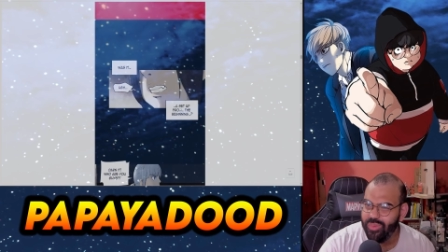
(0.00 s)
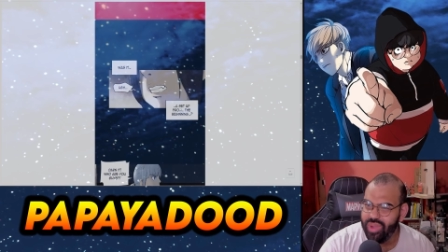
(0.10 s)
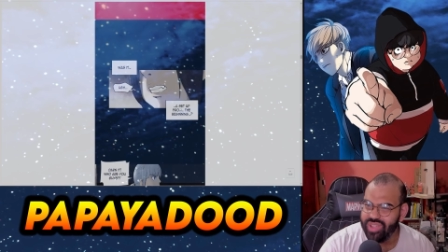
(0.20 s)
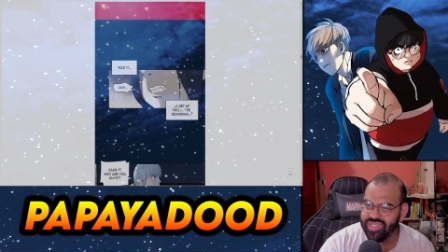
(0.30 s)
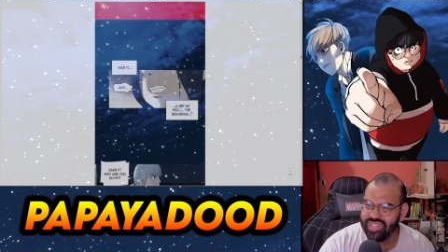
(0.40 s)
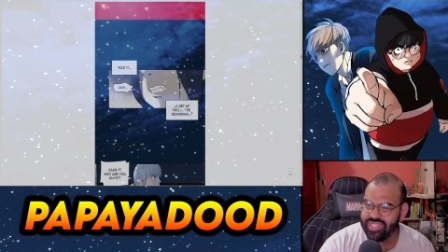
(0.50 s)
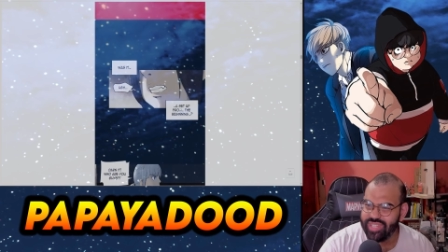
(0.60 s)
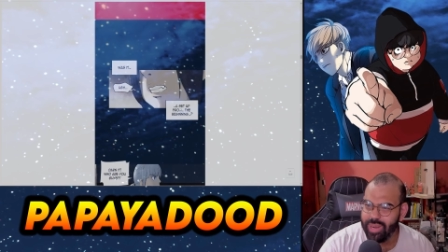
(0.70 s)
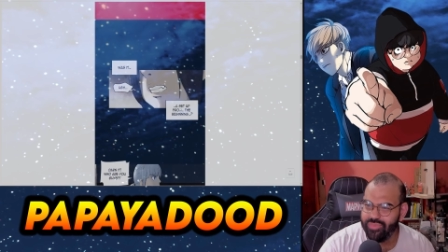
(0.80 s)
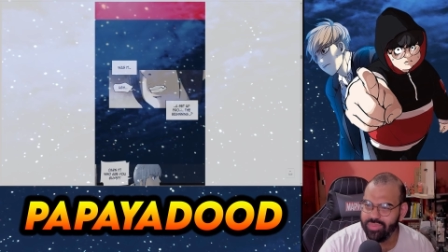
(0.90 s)
Was it a
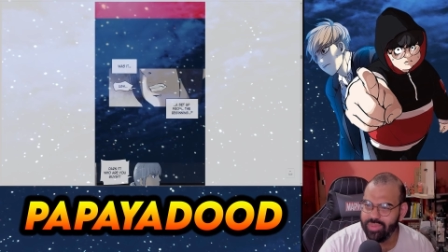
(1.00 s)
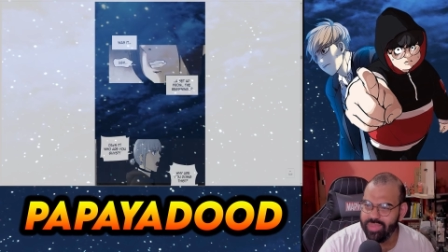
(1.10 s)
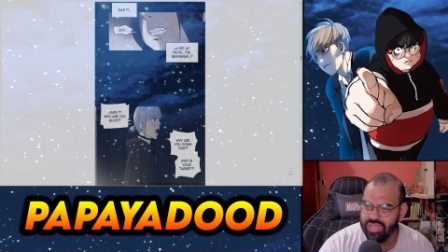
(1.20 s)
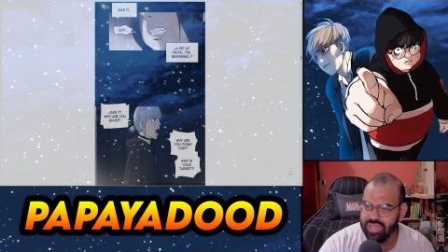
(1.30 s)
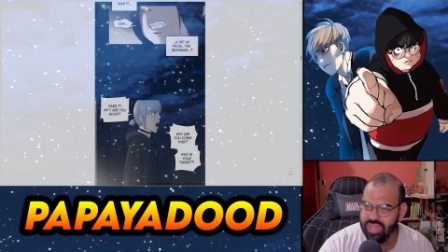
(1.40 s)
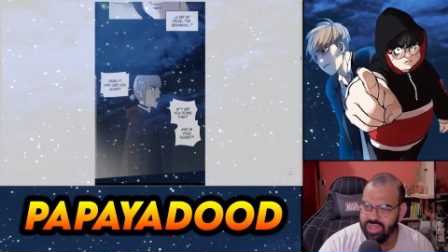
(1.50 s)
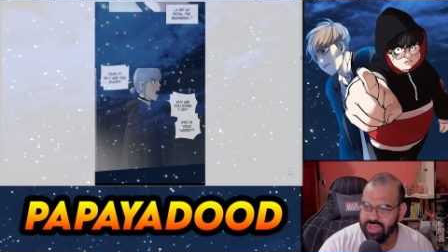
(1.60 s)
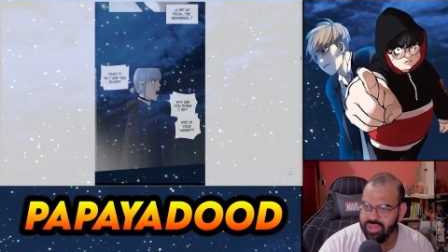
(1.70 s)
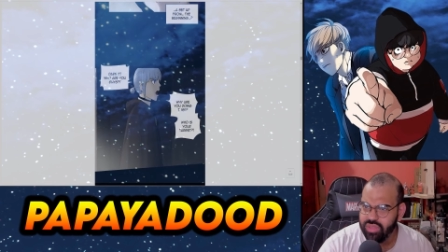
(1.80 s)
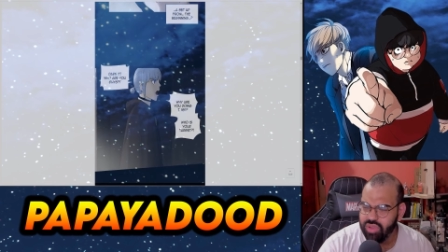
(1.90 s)
setup from the
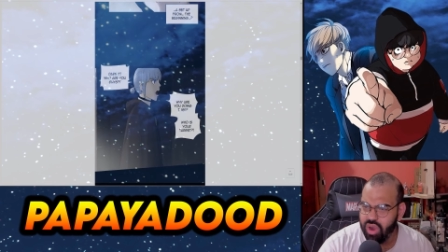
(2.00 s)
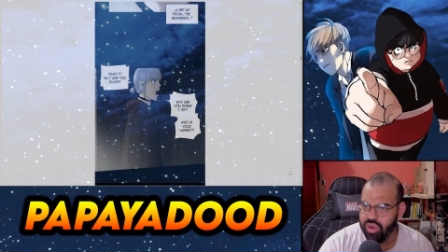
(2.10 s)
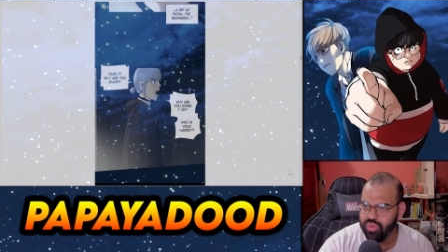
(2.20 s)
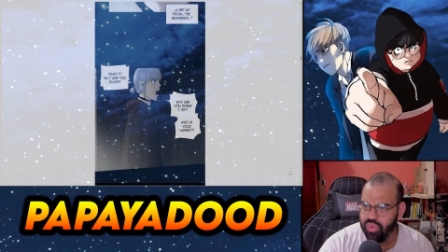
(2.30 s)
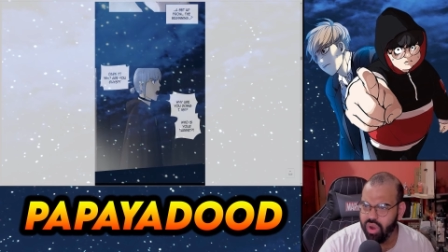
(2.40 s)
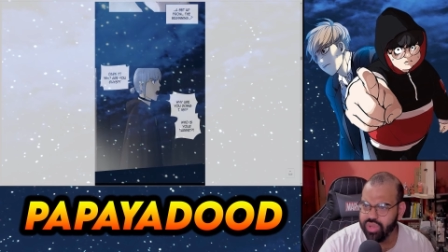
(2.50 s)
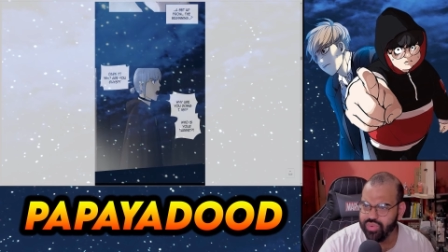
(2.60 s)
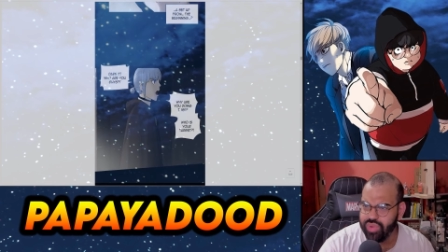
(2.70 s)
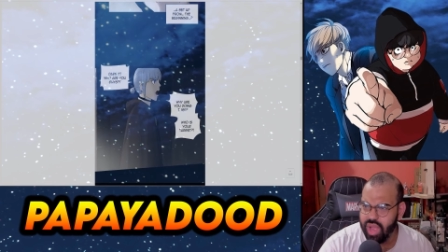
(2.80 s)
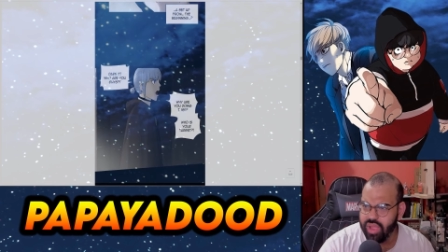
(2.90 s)
beginning? Darn, who are
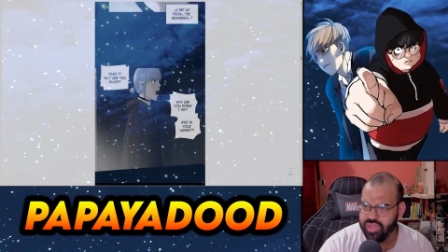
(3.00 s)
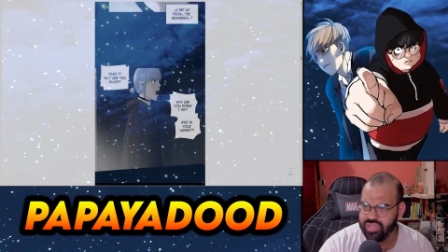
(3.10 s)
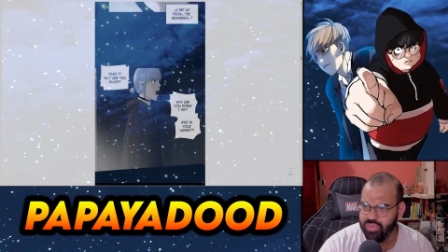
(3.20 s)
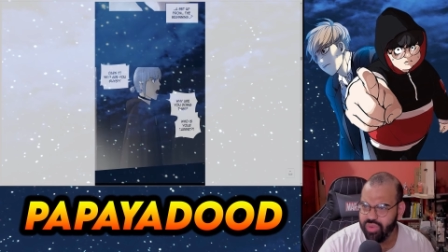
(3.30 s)
you guys? Why are